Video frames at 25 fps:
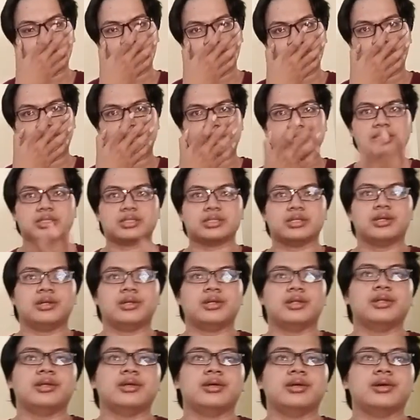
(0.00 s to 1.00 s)
First,
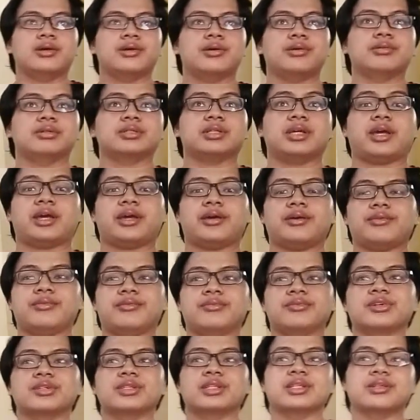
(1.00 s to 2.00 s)
what
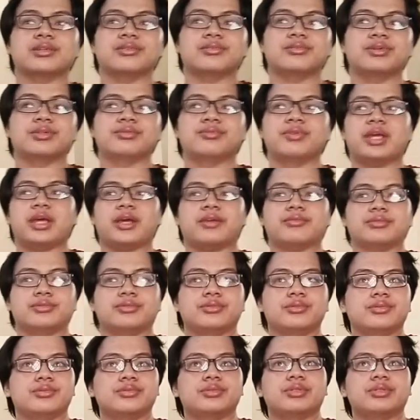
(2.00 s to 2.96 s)
we have to do,